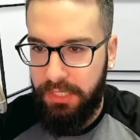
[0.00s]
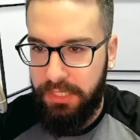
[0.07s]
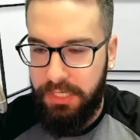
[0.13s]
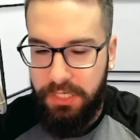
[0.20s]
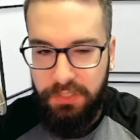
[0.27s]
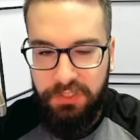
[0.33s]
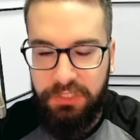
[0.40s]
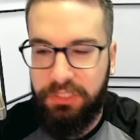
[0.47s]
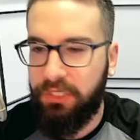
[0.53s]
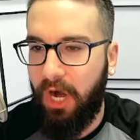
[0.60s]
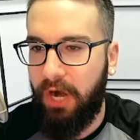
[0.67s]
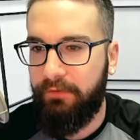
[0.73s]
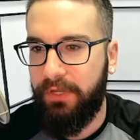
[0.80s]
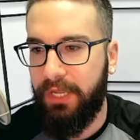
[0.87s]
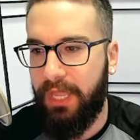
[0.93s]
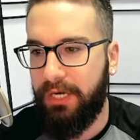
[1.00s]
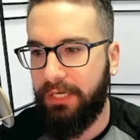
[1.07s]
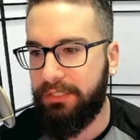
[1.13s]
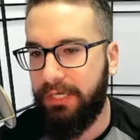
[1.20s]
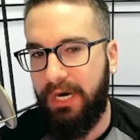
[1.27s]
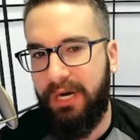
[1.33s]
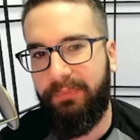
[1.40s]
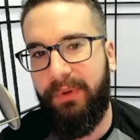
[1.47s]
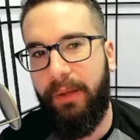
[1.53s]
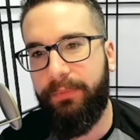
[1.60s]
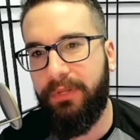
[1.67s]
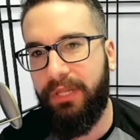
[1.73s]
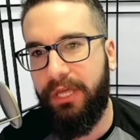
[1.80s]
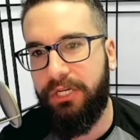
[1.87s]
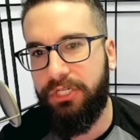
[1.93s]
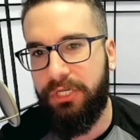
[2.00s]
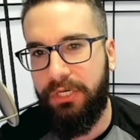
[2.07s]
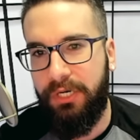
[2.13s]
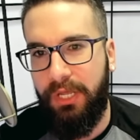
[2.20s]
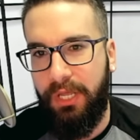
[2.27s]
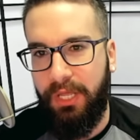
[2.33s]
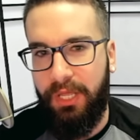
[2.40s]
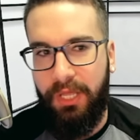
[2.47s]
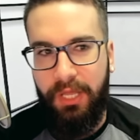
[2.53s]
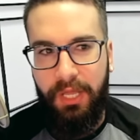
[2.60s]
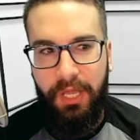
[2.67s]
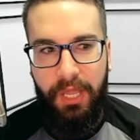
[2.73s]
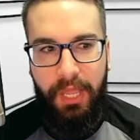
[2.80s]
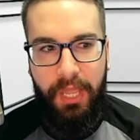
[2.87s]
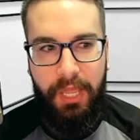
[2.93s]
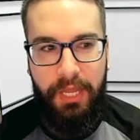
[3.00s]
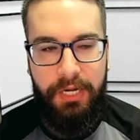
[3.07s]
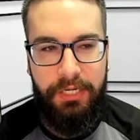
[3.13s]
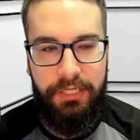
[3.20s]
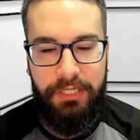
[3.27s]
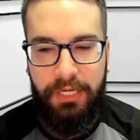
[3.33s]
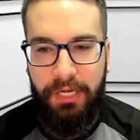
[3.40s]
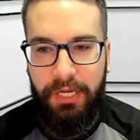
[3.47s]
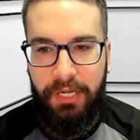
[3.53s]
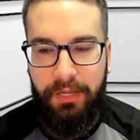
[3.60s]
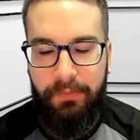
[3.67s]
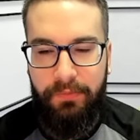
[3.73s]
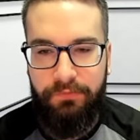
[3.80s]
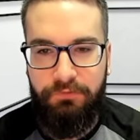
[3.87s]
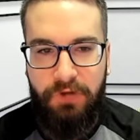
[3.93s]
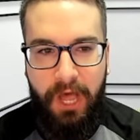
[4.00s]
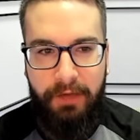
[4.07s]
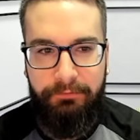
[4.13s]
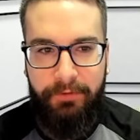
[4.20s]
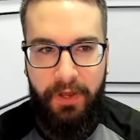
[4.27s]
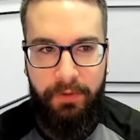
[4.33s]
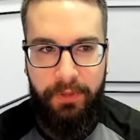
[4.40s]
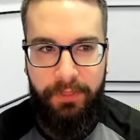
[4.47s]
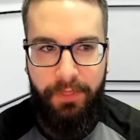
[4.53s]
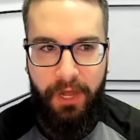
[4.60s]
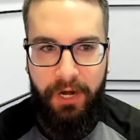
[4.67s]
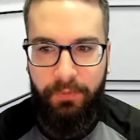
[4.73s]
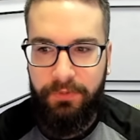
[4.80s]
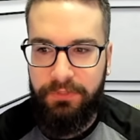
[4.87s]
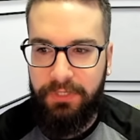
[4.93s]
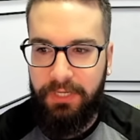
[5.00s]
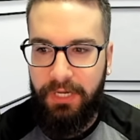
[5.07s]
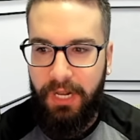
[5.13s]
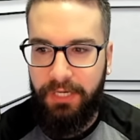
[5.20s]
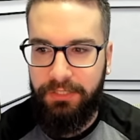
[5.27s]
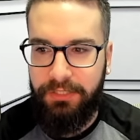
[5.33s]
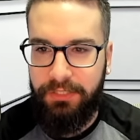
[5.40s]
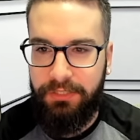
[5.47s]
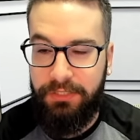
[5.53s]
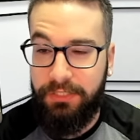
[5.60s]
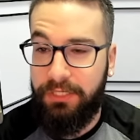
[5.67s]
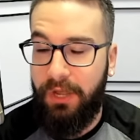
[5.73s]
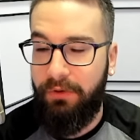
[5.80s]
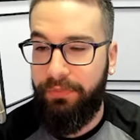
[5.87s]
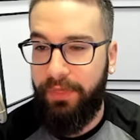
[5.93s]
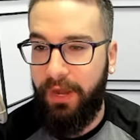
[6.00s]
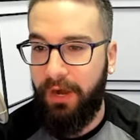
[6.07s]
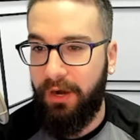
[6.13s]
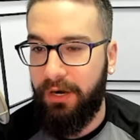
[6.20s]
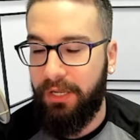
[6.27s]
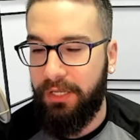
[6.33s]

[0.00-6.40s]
He is starving an entire population, and John Fetterman thought it was a good idea to go there